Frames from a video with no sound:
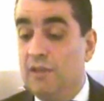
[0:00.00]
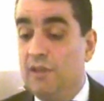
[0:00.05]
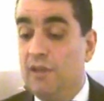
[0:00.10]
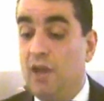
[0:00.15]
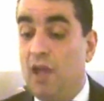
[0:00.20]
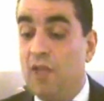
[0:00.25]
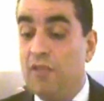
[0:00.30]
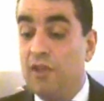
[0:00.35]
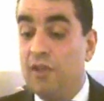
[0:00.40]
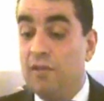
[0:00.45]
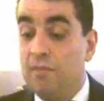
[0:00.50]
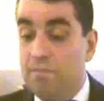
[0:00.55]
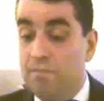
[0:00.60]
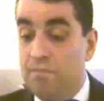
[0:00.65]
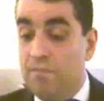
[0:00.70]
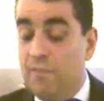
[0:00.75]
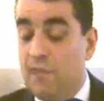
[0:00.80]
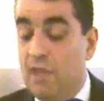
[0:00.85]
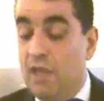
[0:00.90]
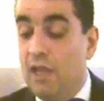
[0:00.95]
that other
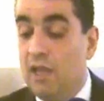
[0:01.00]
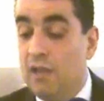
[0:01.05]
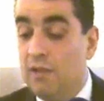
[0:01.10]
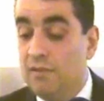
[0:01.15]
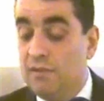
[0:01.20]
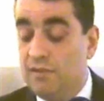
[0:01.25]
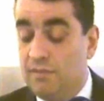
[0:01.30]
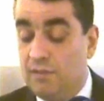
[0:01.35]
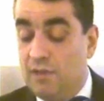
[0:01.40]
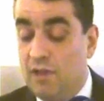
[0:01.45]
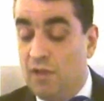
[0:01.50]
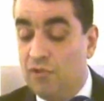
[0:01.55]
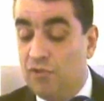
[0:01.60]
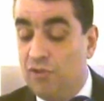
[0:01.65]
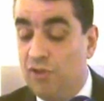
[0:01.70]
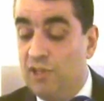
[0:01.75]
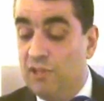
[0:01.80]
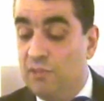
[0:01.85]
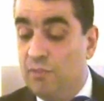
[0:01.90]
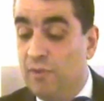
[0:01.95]

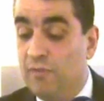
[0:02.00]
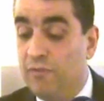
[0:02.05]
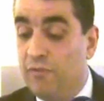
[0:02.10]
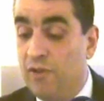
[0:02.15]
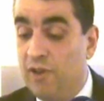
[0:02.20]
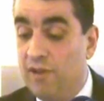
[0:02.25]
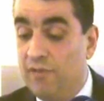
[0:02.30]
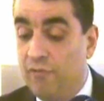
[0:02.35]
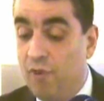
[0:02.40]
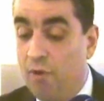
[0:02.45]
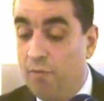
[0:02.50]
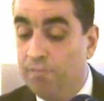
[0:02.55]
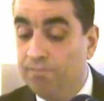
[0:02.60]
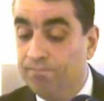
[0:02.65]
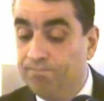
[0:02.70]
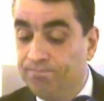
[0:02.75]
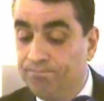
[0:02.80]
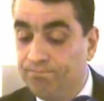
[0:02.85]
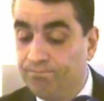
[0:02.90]
countries were free from.